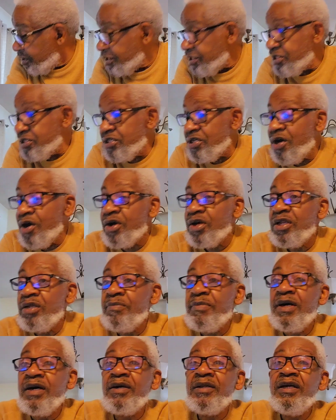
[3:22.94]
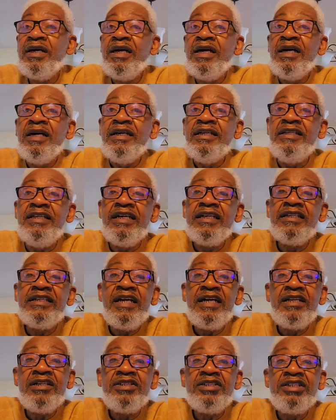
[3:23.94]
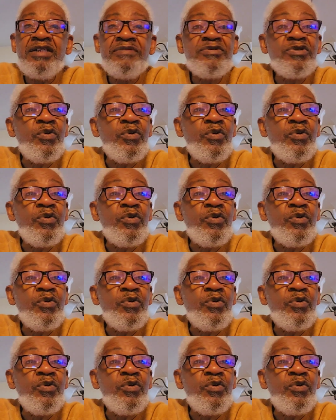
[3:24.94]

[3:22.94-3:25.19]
or you're talking about dictatorships,